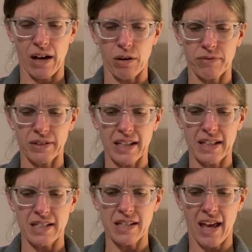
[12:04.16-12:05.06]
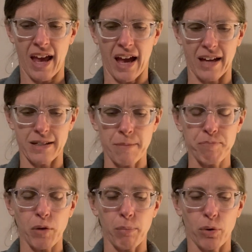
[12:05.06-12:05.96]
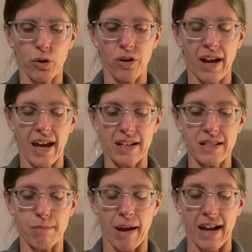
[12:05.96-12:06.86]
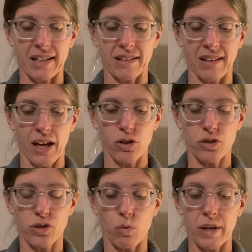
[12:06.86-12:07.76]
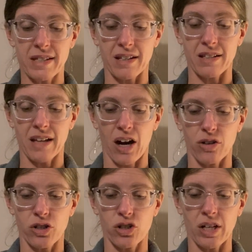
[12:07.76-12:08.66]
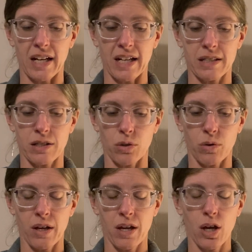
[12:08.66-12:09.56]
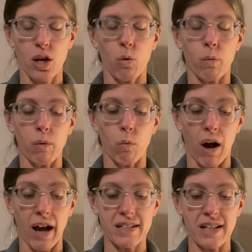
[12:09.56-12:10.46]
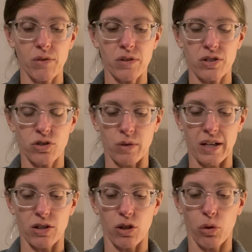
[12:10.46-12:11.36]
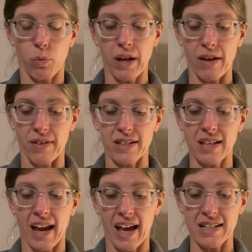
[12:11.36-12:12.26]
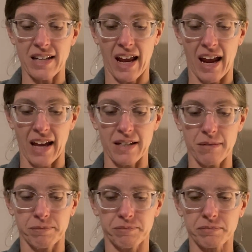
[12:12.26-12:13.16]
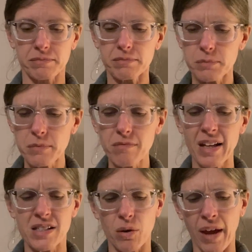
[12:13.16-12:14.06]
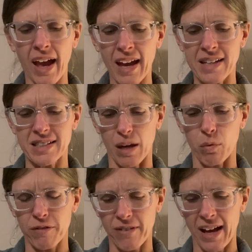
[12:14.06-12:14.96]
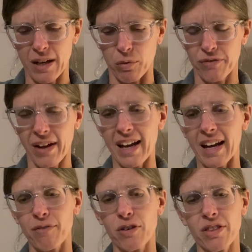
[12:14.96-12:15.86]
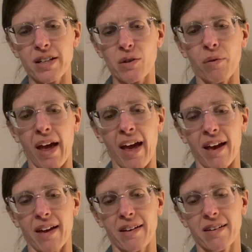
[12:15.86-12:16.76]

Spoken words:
out of Lily's hand, put her hand in mine, and let her squeeze it as hard as she needs to. We walk down the street, the three of us, hand in hand. It's okay, I say. We're fine. Everything's okay.